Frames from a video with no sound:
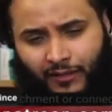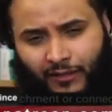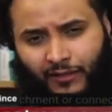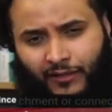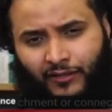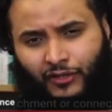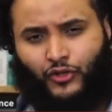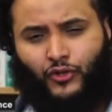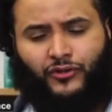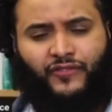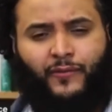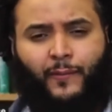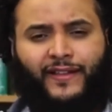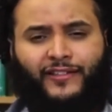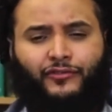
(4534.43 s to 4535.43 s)
The truth of the
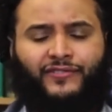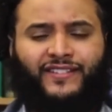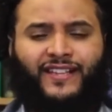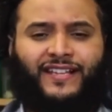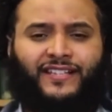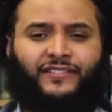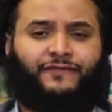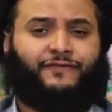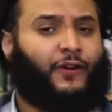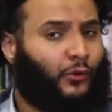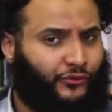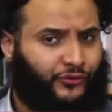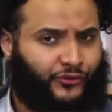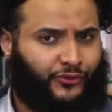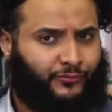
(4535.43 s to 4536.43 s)
matter is that is
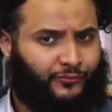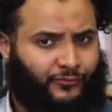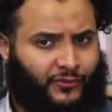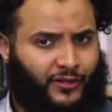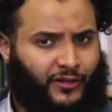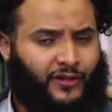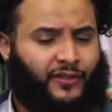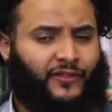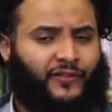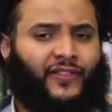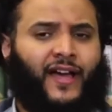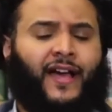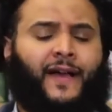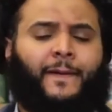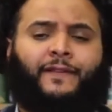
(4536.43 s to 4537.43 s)
false.
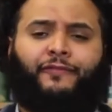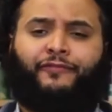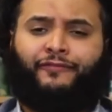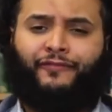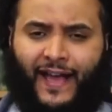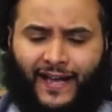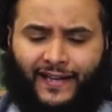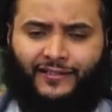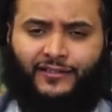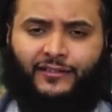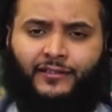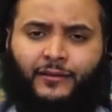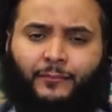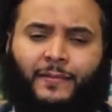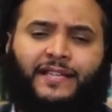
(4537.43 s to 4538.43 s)
That, in fact,
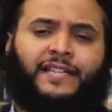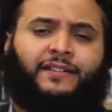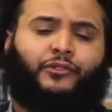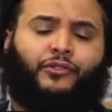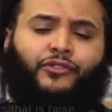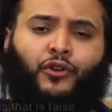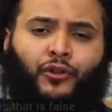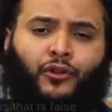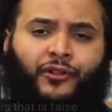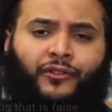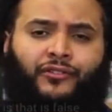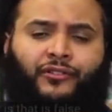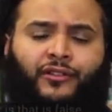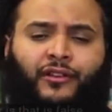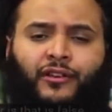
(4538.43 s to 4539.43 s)
medieval
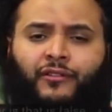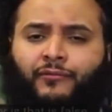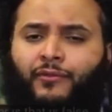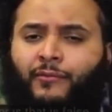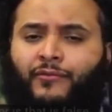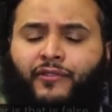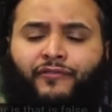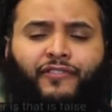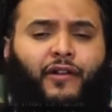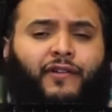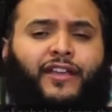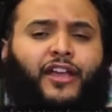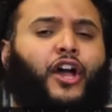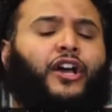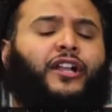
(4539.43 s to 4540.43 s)
scholars from the
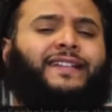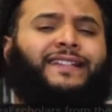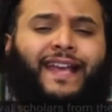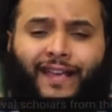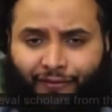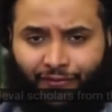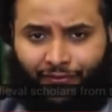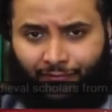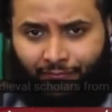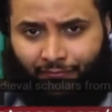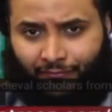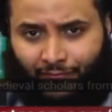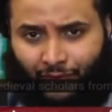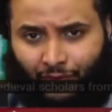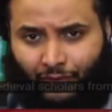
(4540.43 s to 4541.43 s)
very early days
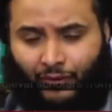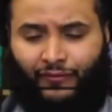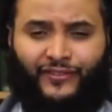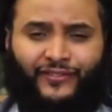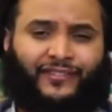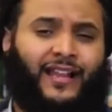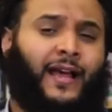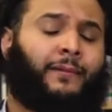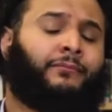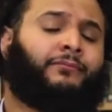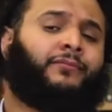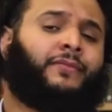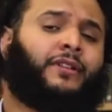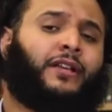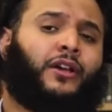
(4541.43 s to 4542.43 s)
of Islam
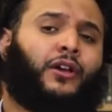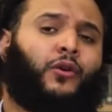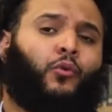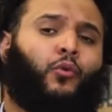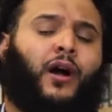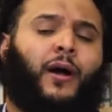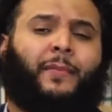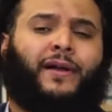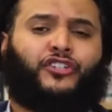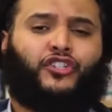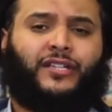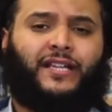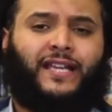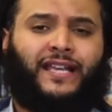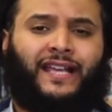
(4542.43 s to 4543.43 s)
were
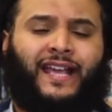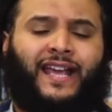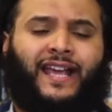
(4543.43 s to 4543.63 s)
mentioning